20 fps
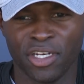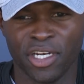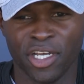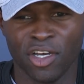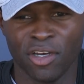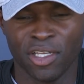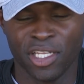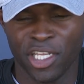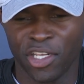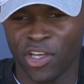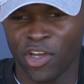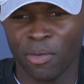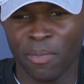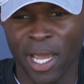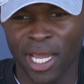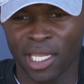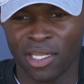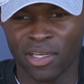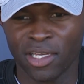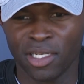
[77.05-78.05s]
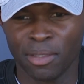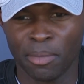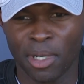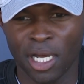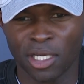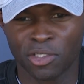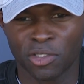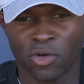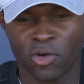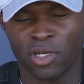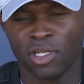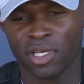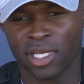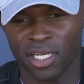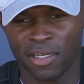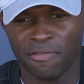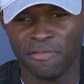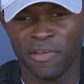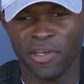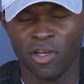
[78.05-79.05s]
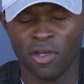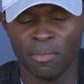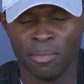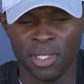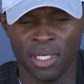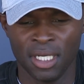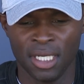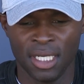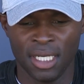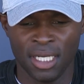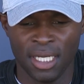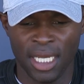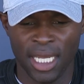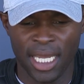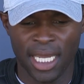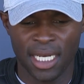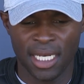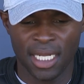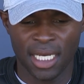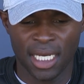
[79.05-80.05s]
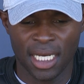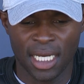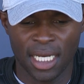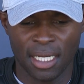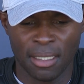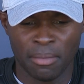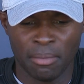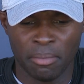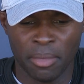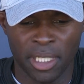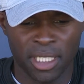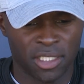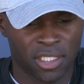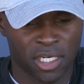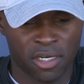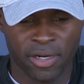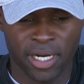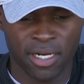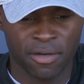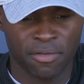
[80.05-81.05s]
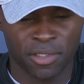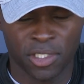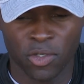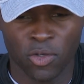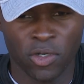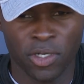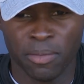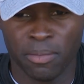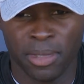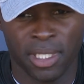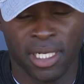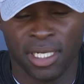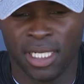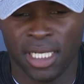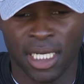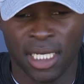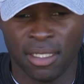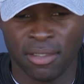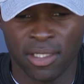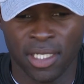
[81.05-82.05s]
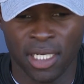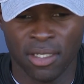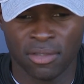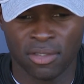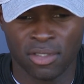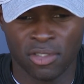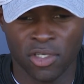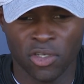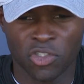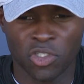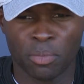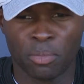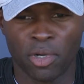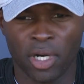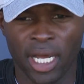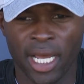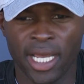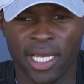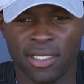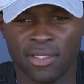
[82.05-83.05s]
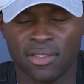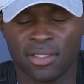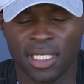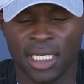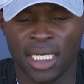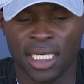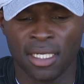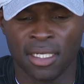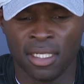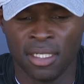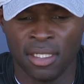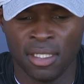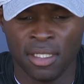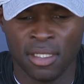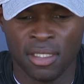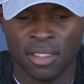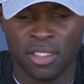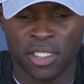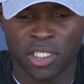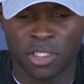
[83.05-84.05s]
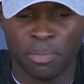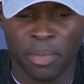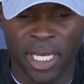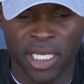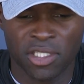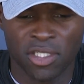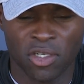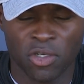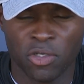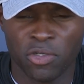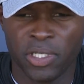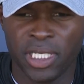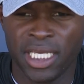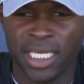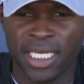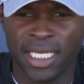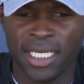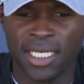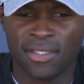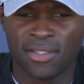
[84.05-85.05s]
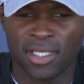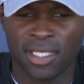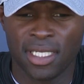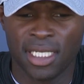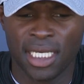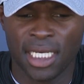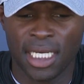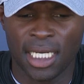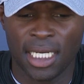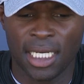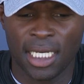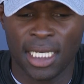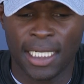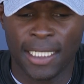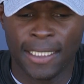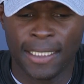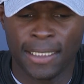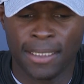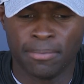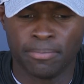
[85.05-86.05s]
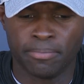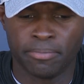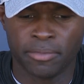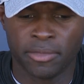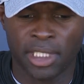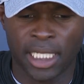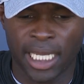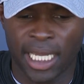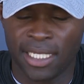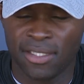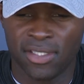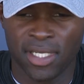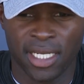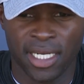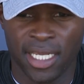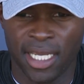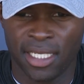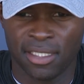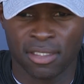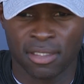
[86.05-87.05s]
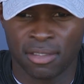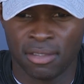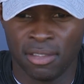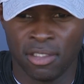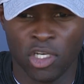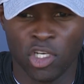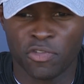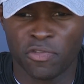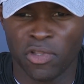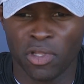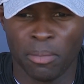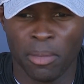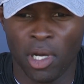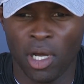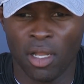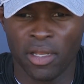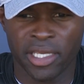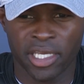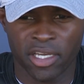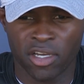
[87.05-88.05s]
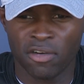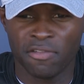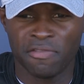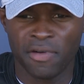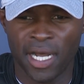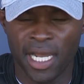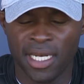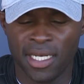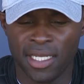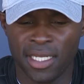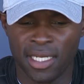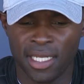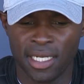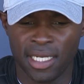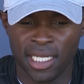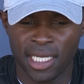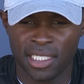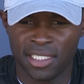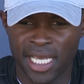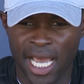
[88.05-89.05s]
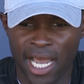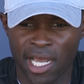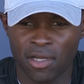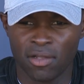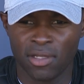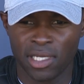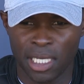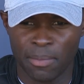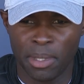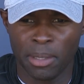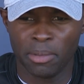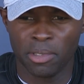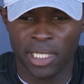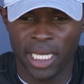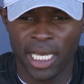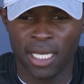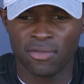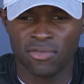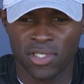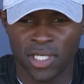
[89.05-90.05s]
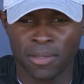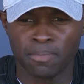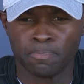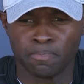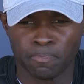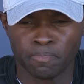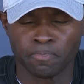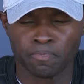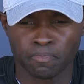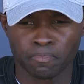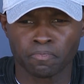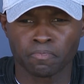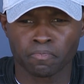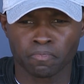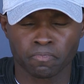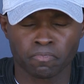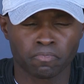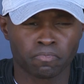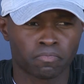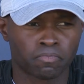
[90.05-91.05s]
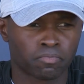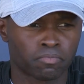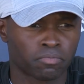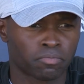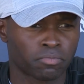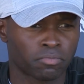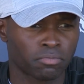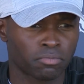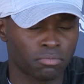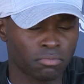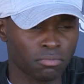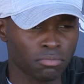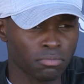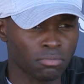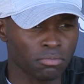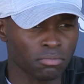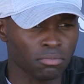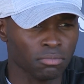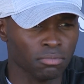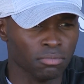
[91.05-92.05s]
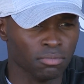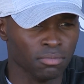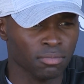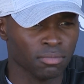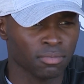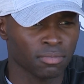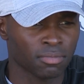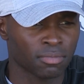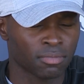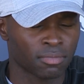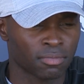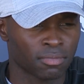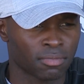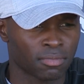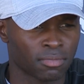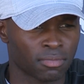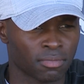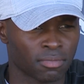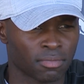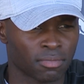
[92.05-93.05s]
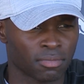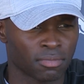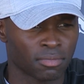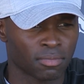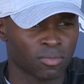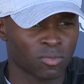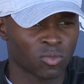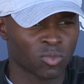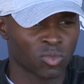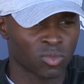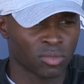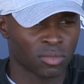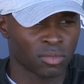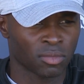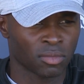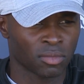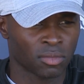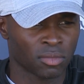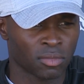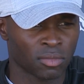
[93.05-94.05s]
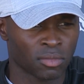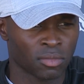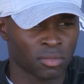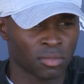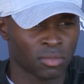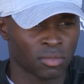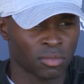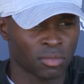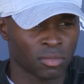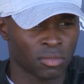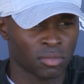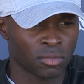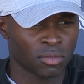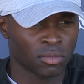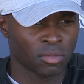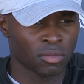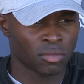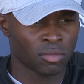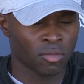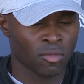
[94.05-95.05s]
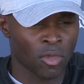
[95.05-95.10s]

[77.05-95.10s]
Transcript: You know, and then you go back and look at the box score and look at the film. And uh, but it's a credit to him. And uh, you know, it's no surprise. Uh, just based on who he is, and um, like I said, he has a nose for the ball. He could go find it, and he could tackle and get people down. So, what area specifically has Henningsen improved in the most over the last couple of months?